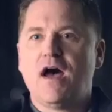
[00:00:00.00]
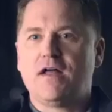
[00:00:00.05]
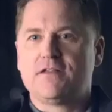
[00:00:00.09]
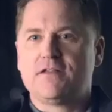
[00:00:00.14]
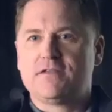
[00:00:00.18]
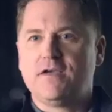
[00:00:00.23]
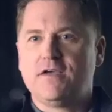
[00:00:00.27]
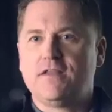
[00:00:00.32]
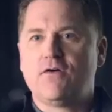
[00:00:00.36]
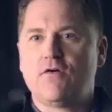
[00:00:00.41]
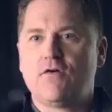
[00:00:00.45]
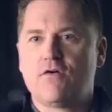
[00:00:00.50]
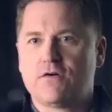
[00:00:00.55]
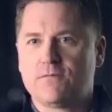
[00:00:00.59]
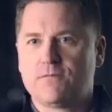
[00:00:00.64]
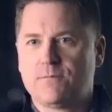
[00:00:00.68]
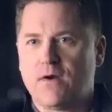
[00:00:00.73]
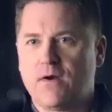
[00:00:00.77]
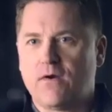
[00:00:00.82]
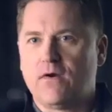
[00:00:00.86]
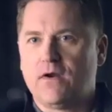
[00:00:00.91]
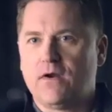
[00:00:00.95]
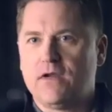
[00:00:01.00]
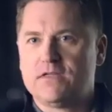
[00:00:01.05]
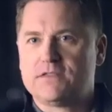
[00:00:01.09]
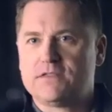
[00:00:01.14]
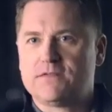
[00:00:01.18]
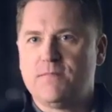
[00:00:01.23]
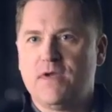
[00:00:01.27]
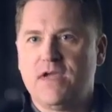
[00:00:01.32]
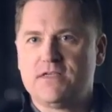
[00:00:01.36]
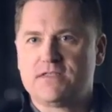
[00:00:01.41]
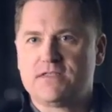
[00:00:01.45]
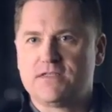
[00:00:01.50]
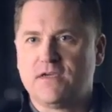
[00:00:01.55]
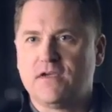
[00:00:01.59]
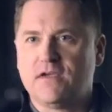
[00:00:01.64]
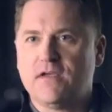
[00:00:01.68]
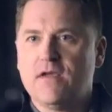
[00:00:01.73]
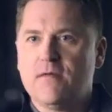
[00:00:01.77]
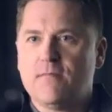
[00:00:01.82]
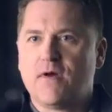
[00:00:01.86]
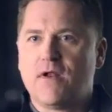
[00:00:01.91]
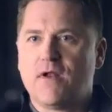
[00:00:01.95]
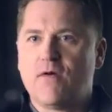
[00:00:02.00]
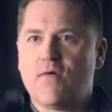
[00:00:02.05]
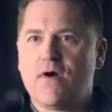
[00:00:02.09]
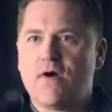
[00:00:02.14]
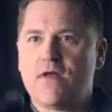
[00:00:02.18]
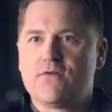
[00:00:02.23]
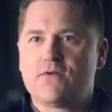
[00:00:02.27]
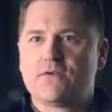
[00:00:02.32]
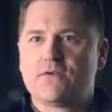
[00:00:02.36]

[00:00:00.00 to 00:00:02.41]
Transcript: I'll tell you the horsepower, it's amazing, but I want to